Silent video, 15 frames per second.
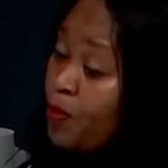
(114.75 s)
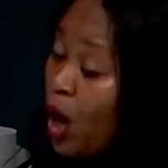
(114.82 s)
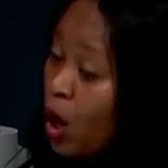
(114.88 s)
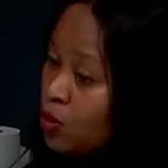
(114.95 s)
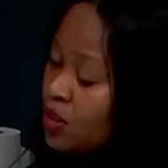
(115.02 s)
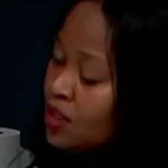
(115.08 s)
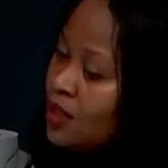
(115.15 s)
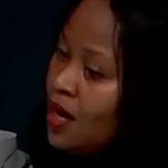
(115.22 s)

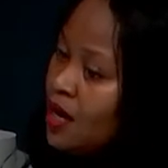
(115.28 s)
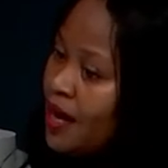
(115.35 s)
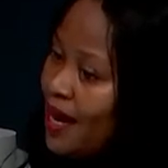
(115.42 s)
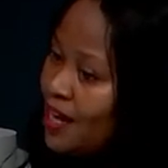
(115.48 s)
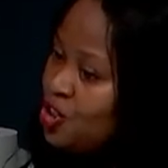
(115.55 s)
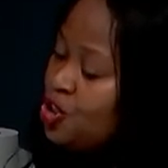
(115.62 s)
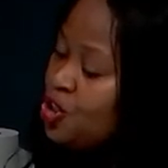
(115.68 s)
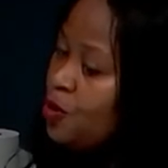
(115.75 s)
post a
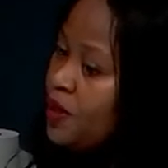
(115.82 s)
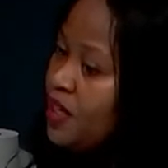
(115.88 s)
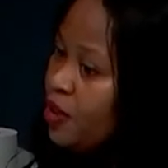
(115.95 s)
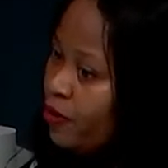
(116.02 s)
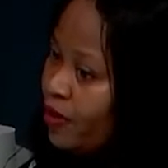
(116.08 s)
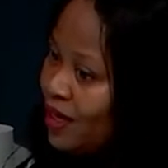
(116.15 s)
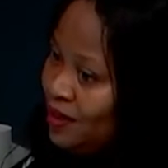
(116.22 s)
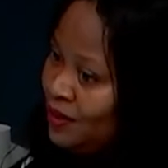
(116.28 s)
Castro
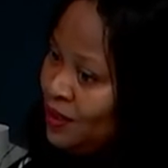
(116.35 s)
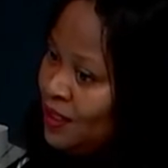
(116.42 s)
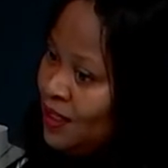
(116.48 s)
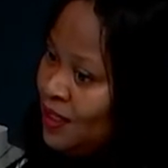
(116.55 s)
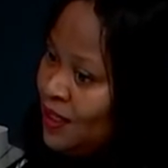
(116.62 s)
era.